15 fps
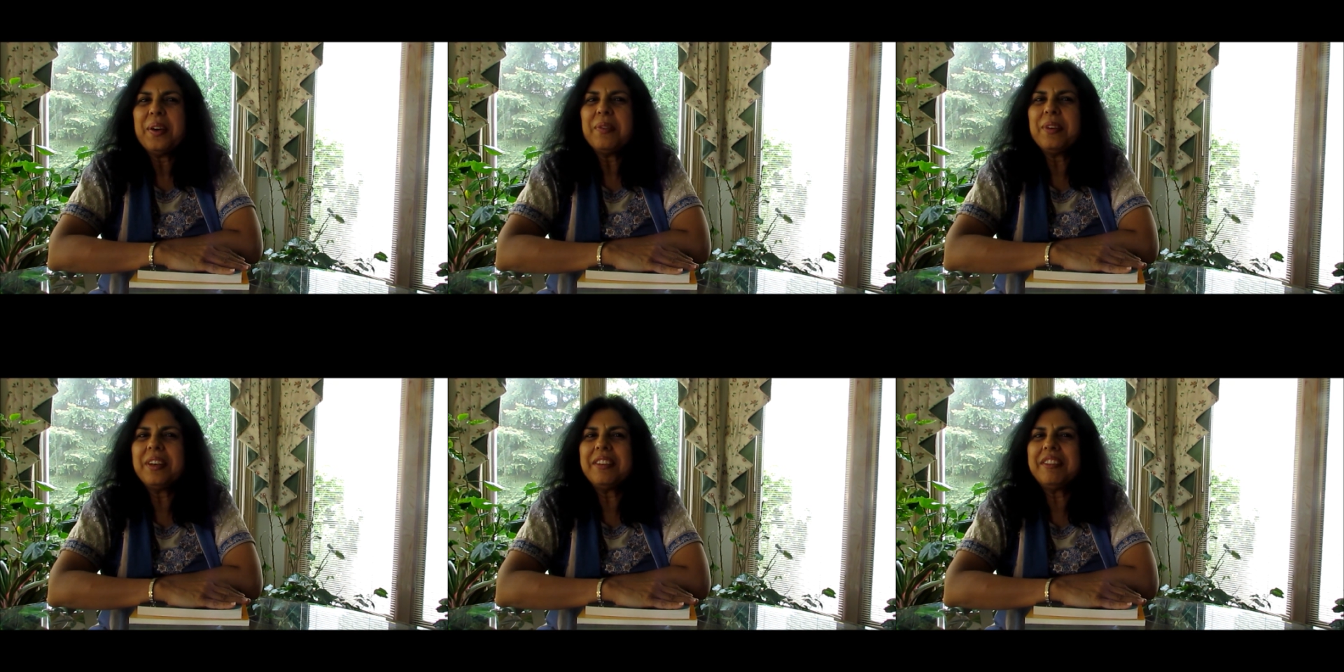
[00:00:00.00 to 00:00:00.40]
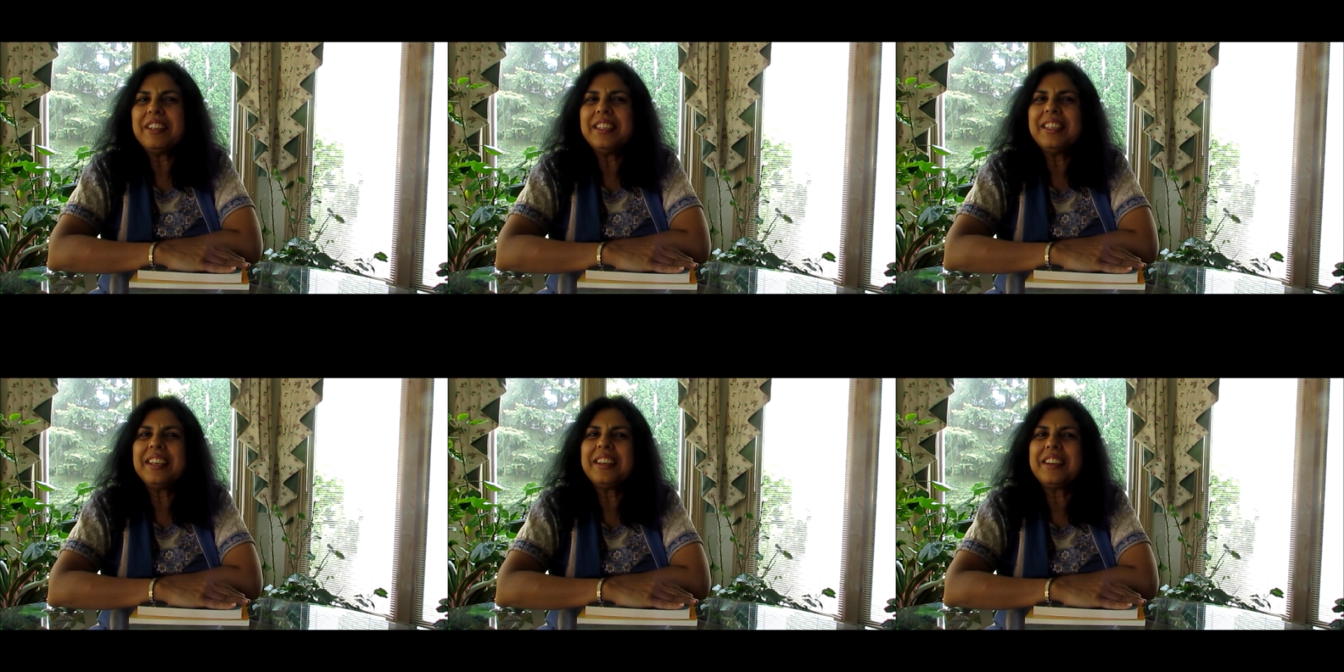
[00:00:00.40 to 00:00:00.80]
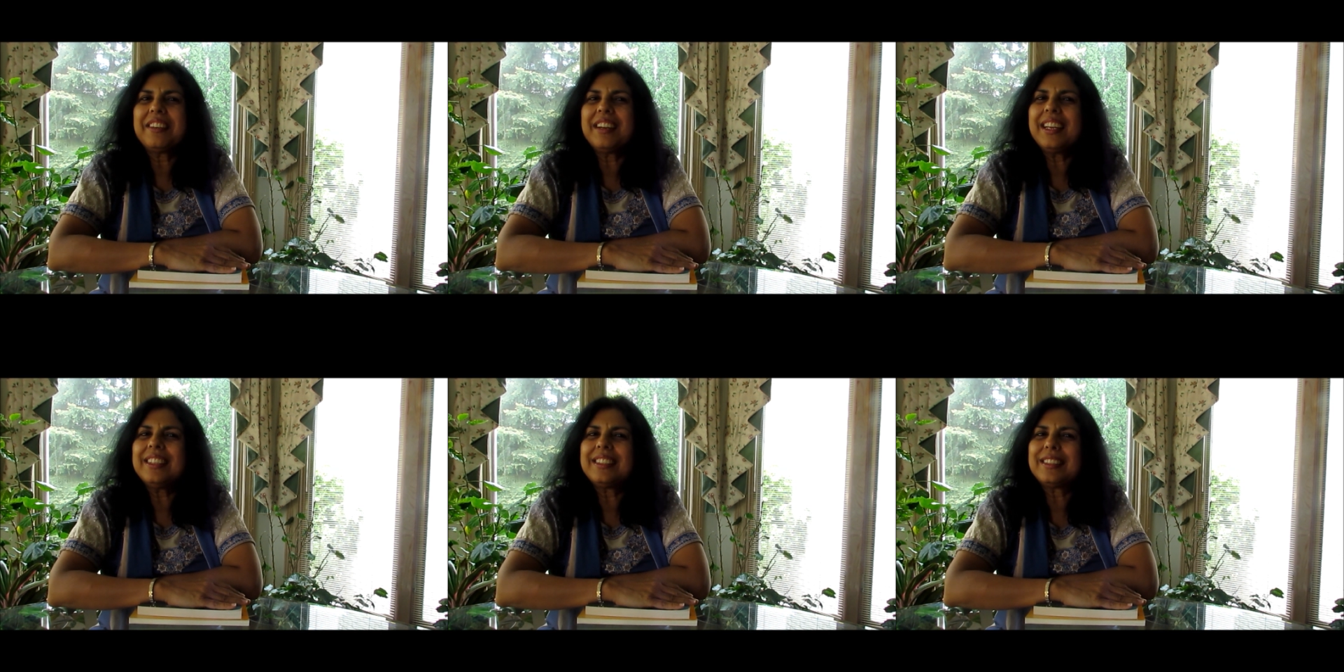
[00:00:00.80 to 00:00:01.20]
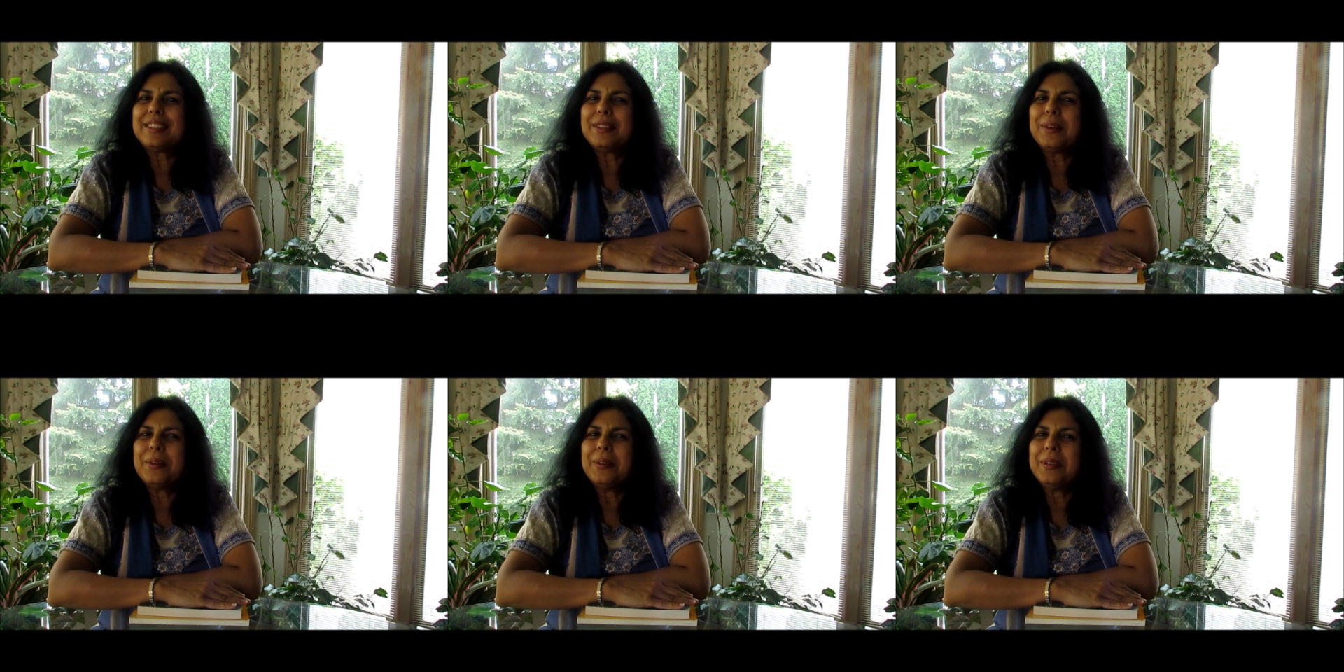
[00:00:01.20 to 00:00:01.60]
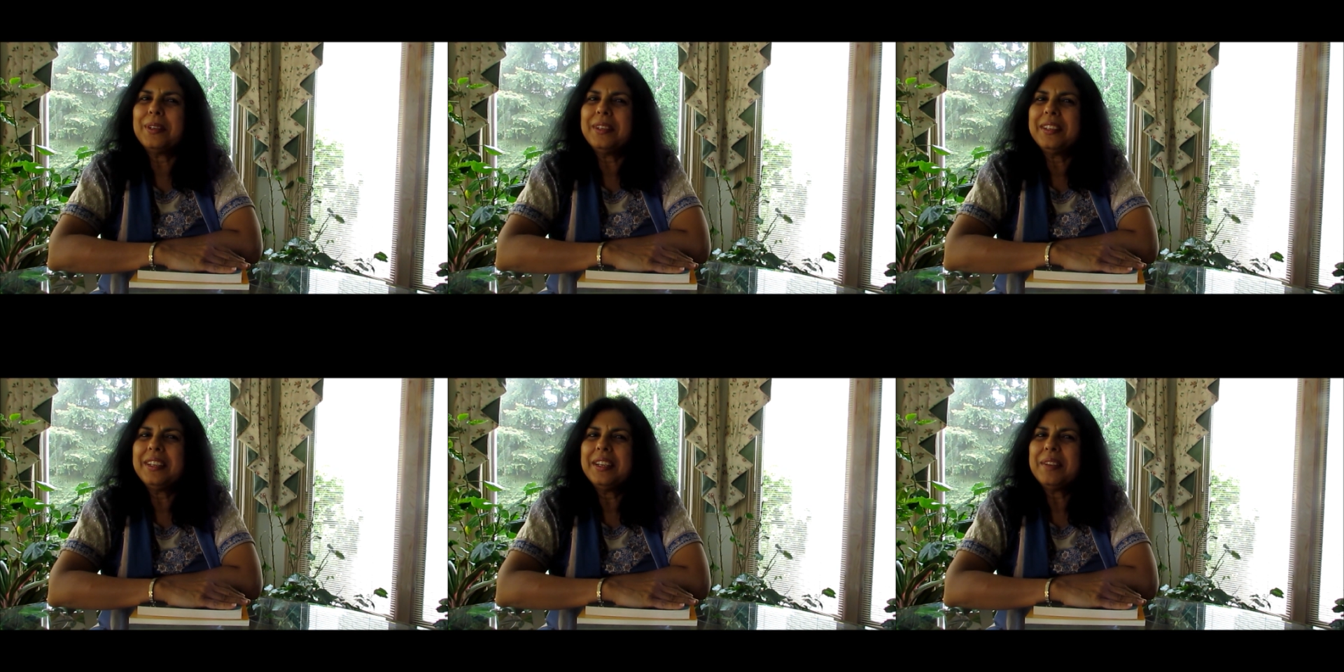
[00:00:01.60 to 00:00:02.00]
We are reading Great
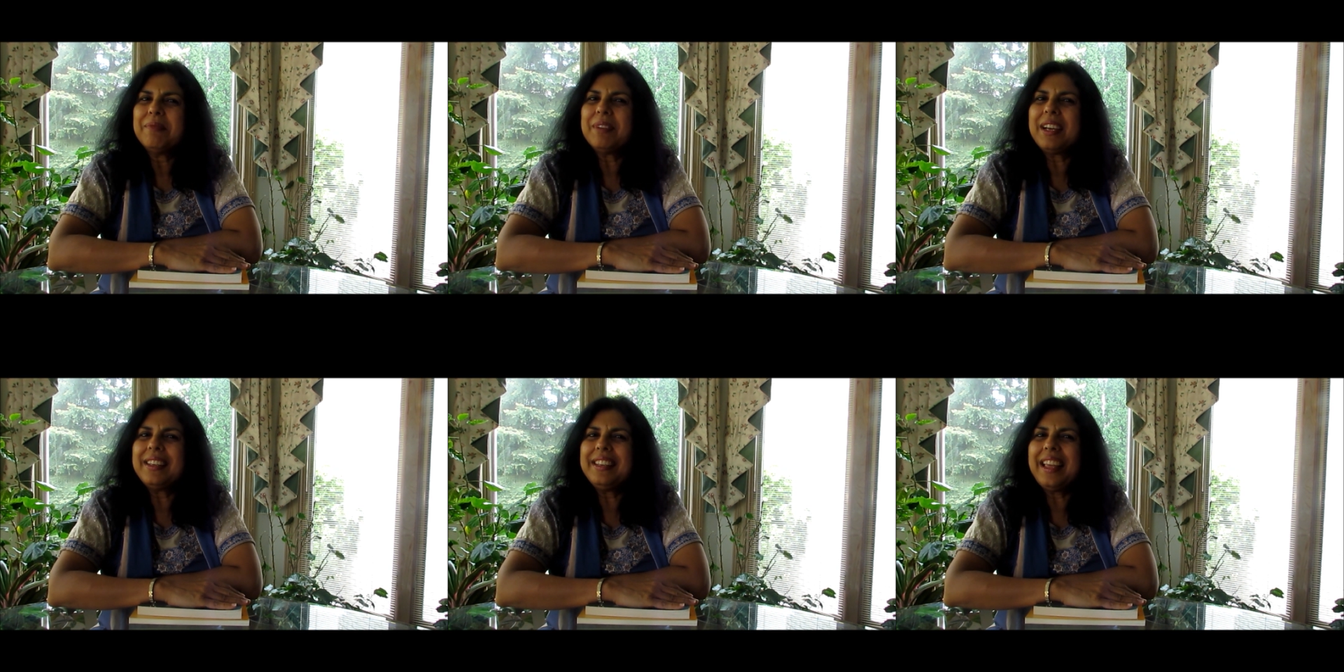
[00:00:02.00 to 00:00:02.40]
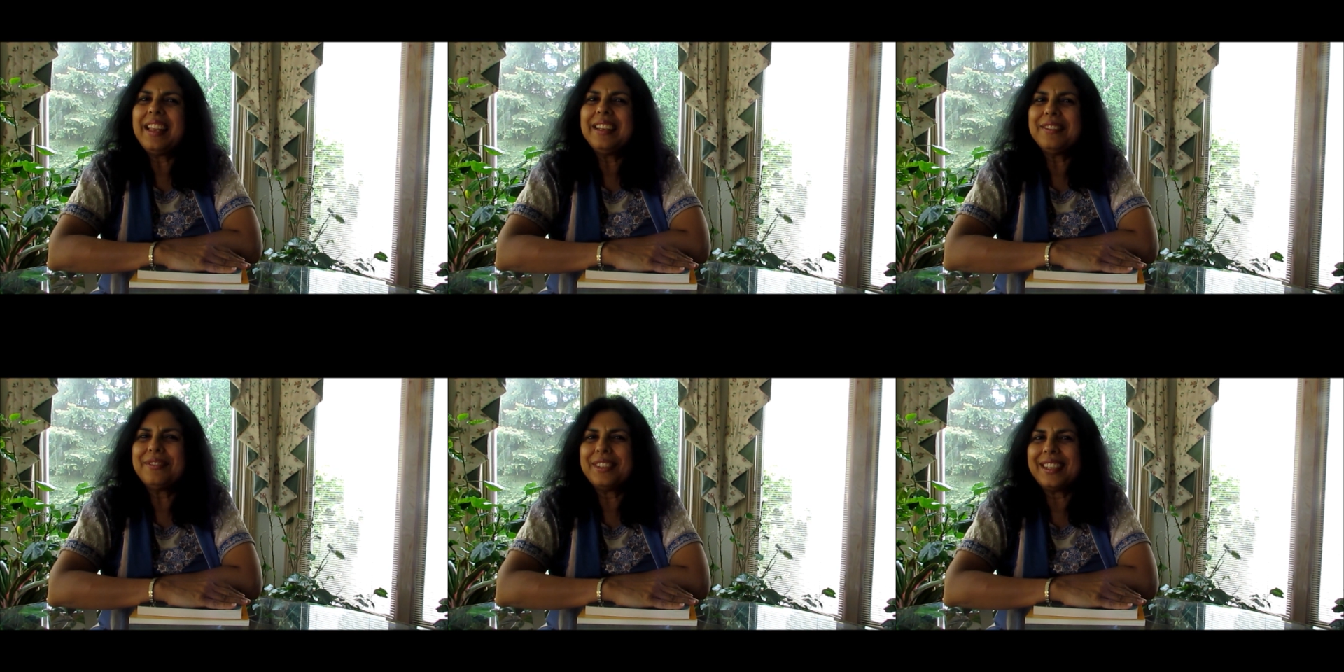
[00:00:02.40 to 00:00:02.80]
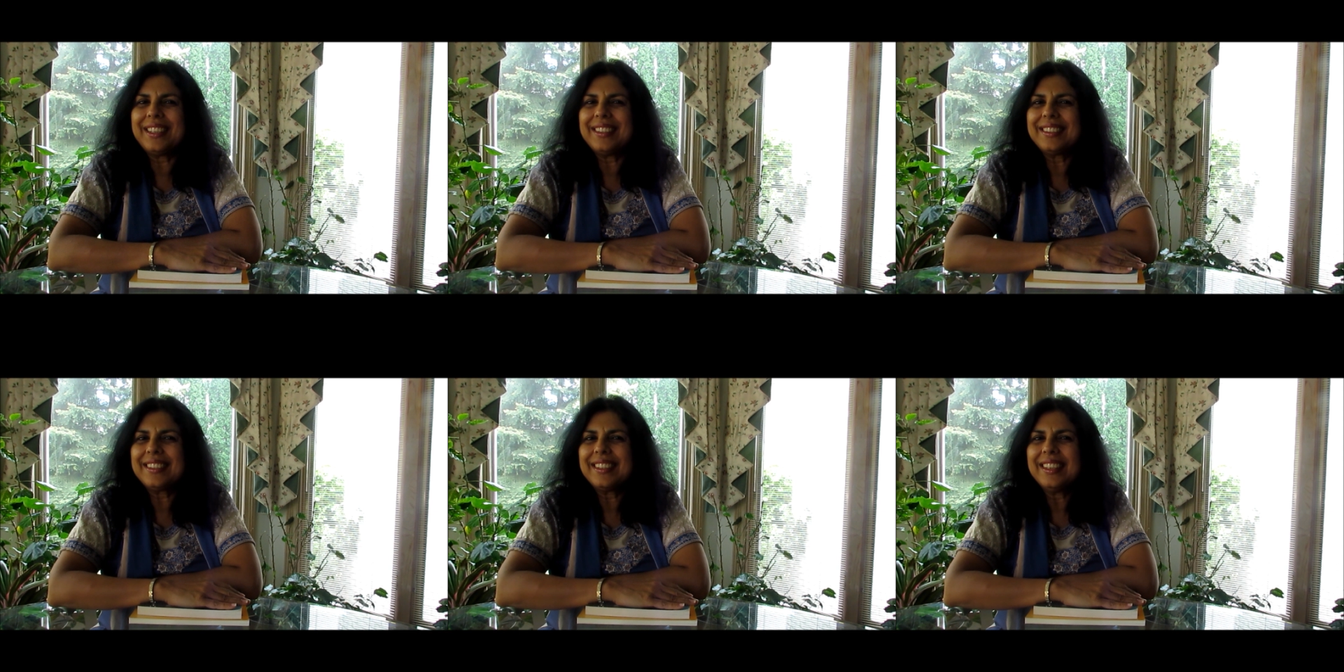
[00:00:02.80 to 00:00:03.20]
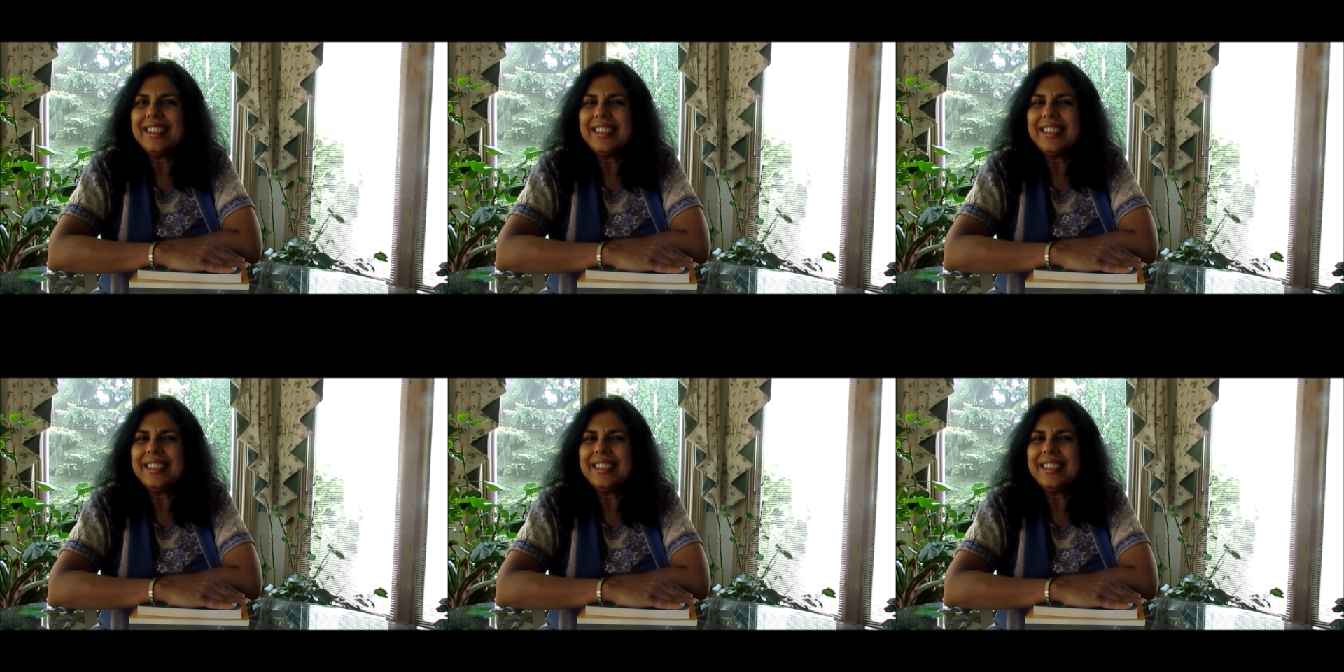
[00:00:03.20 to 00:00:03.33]
Soul by Lelyveld,